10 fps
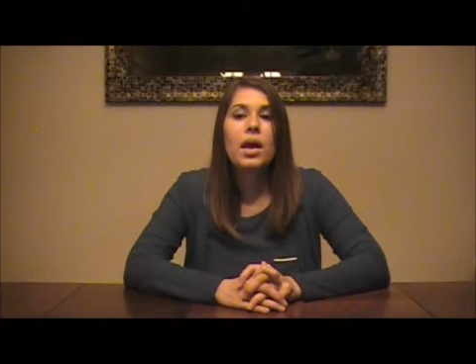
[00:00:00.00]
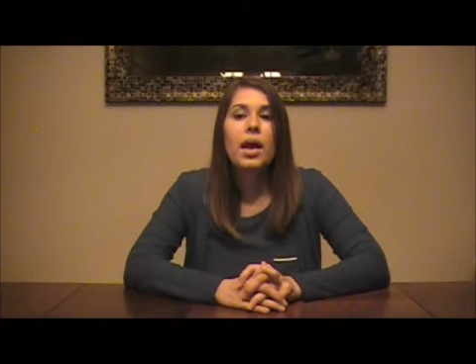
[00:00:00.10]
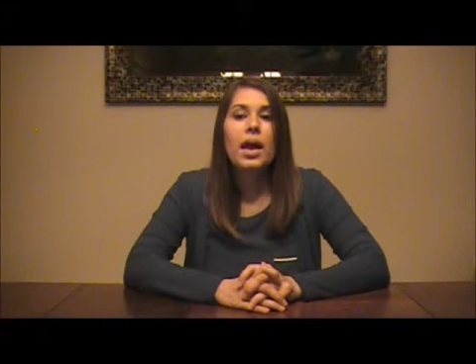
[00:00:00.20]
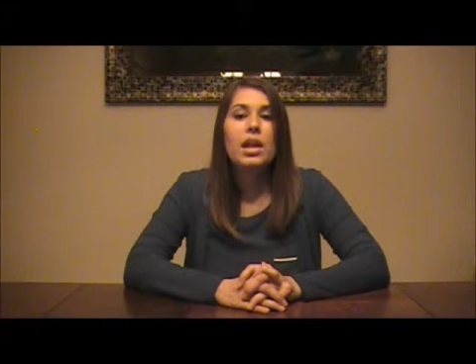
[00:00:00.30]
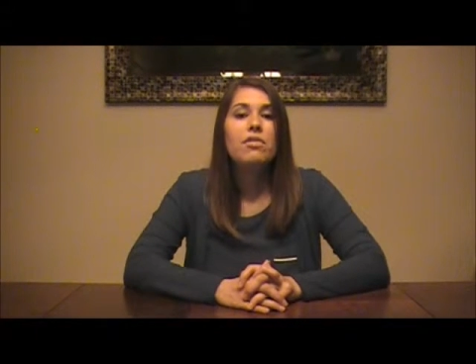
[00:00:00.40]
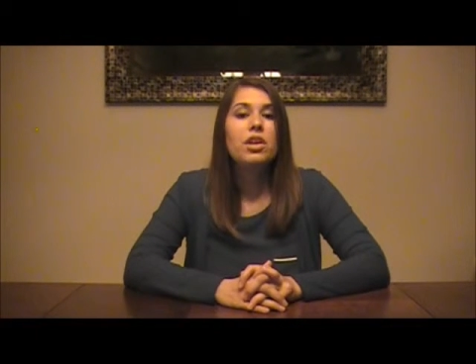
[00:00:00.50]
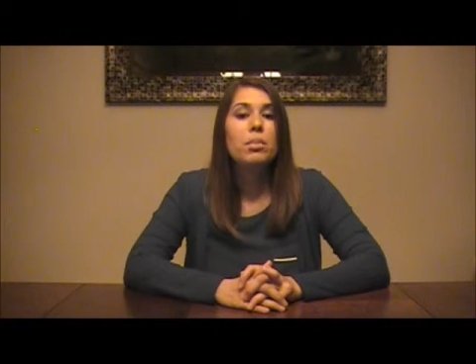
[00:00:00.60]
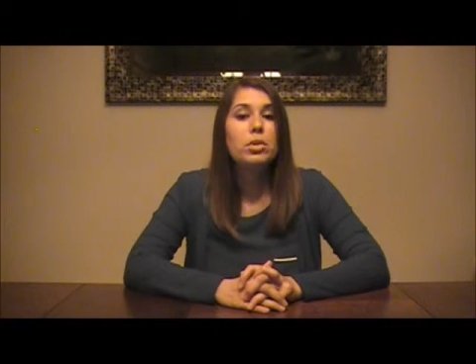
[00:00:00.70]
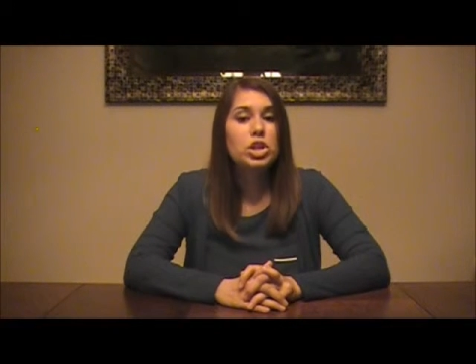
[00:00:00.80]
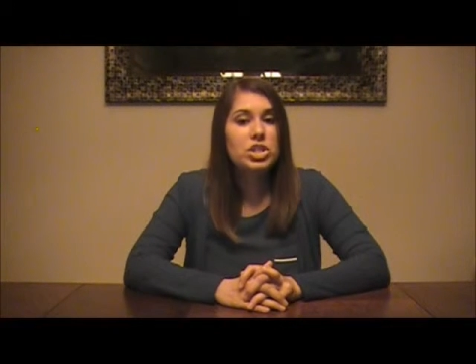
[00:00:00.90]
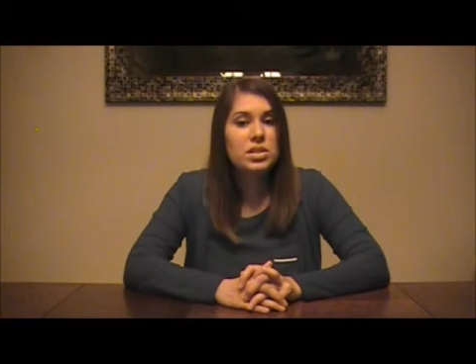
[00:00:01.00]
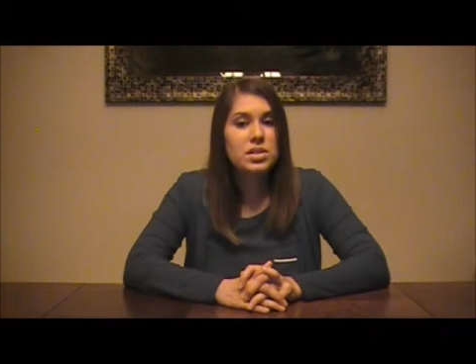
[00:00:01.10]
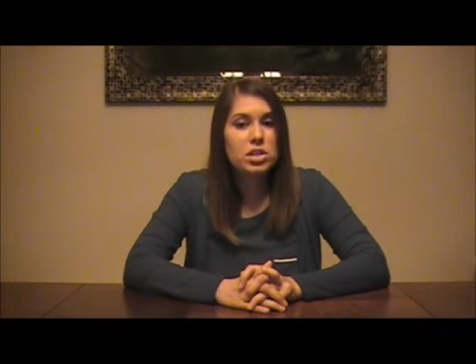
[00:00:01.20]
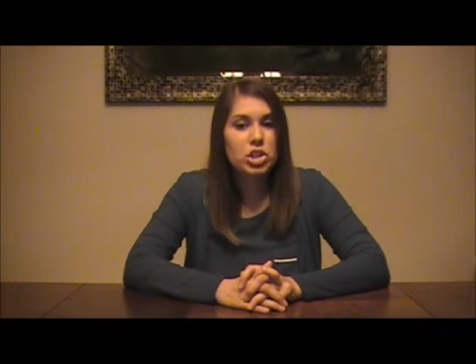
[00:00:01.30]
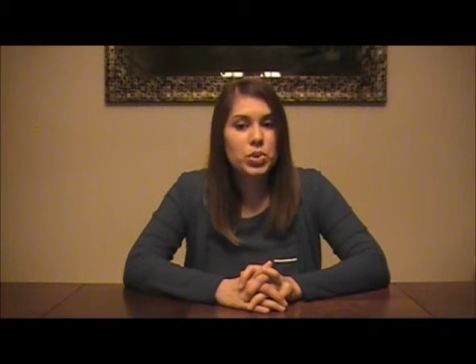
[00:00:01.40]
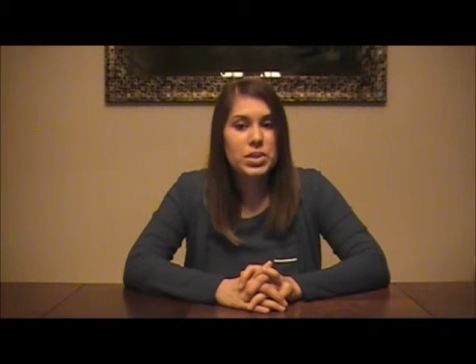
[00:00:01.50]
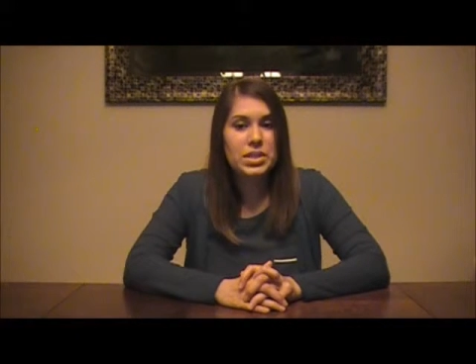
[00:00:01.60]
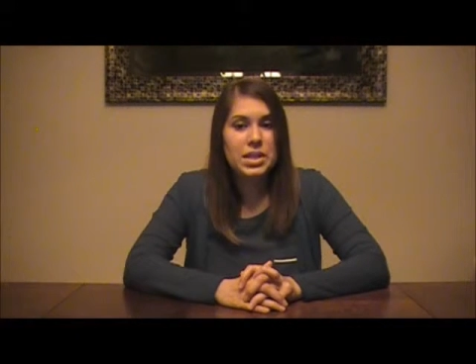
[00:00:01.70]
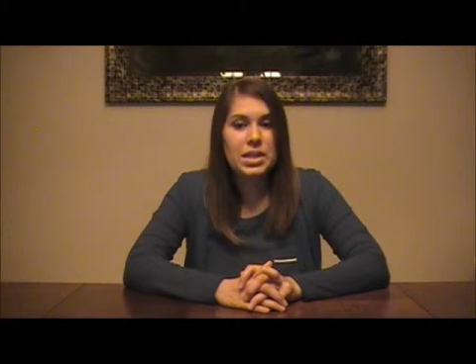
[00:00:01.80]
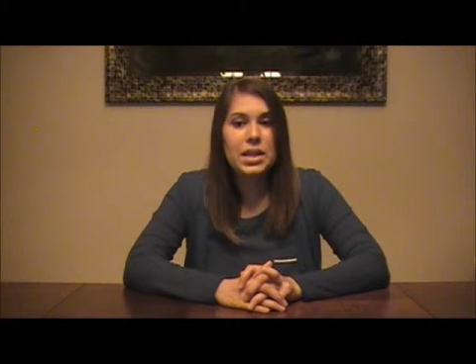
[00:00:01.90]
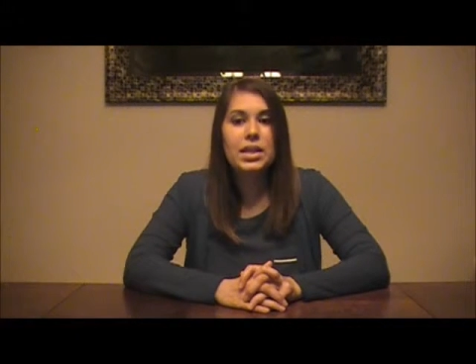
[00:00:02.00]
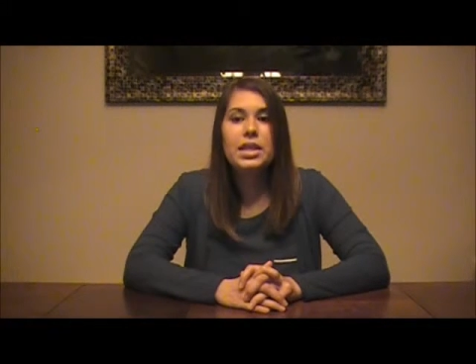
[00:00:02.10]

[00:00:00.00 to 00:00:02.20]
and if emergency surgery is needed,